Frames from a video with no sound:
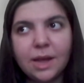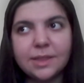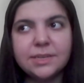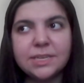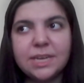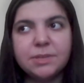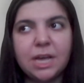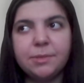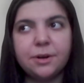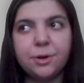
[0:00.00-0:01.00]
At the same
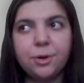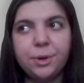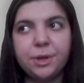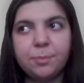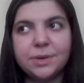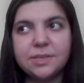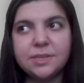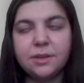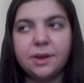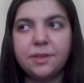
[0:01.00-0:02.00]
time,
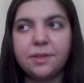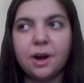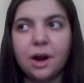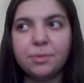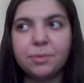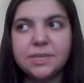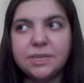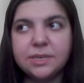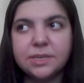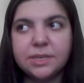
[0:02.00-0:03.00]
there are
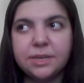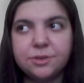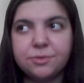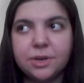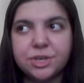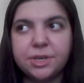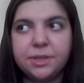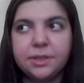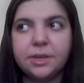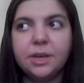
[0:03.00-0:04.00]
proceedings against Russia
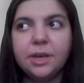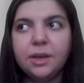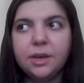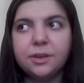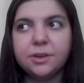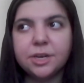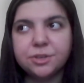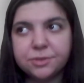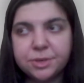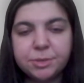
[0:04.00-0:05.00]
in the
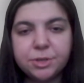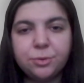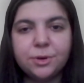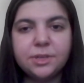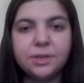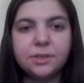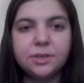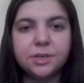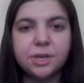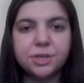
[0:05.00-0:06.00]
International Criminal Court, in the
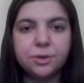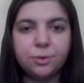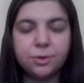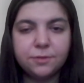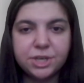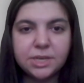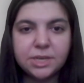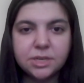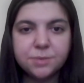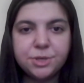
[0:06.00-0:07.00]
International Court of
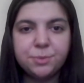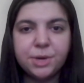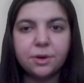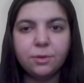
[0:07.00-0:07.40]
Justice, which we are